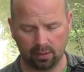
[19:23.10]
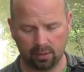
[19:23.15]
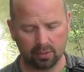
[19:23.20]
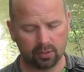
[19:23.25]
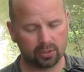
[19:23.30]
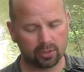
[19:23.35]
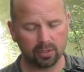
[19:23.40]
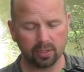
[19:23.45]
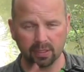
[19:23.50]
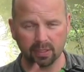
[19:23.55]

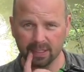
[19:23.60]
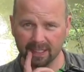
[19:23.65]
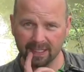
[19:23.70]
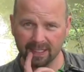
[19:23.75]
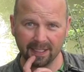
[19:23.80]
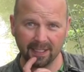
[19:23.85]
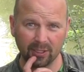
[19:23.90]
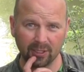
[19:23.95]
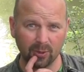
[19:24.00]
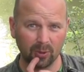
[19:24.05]
Certainly
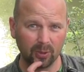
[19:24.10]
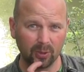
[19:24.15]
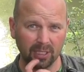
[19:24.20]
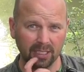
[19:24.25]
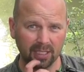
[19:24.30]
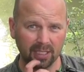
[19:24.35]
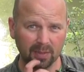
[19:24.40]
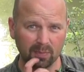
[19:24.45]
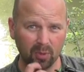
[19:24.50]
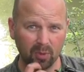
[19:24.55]
you don't
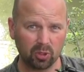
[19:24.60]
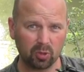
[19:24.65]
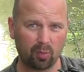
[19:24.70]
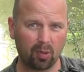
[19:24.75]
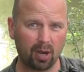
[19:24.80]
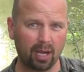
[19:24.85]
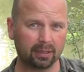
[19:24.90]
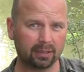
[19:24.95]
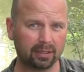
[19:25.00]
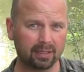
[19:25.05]
need as much
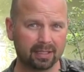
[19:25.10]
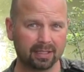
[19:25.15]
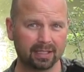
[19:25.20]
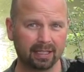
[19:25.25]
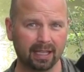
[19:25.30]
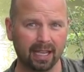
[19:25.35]
practice to